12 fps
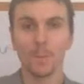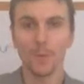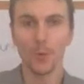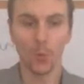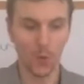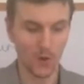
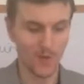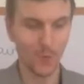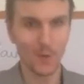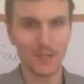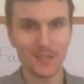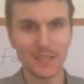but one
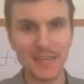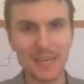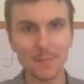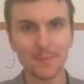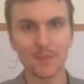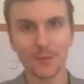which
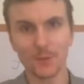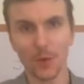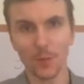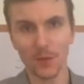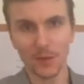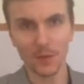keeps
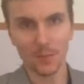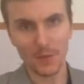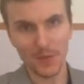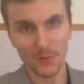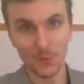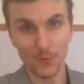cropping up
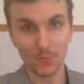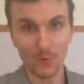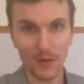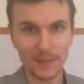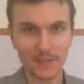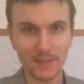in all the
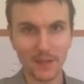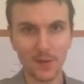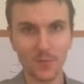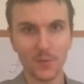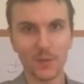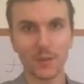writing
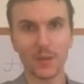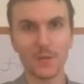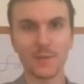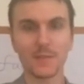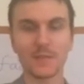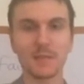homework I
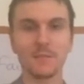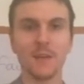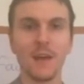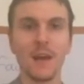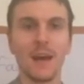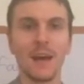receive
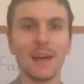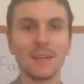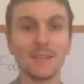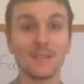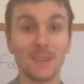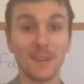
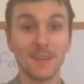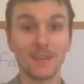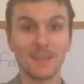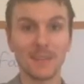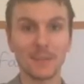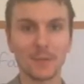and
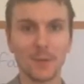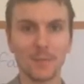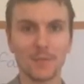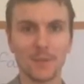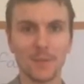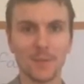certainly
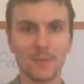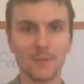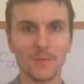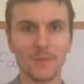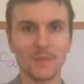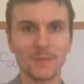crops up in all
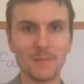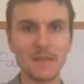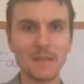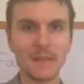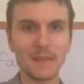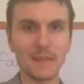the
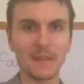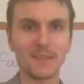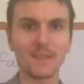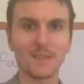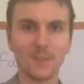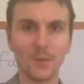speaking.
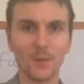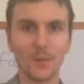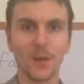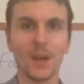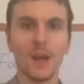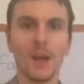So,
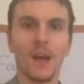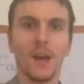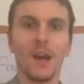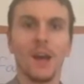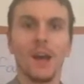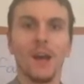
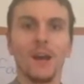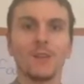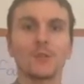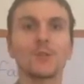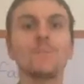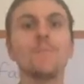
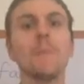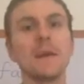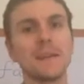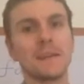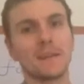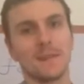to
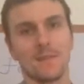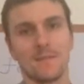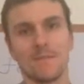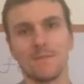make.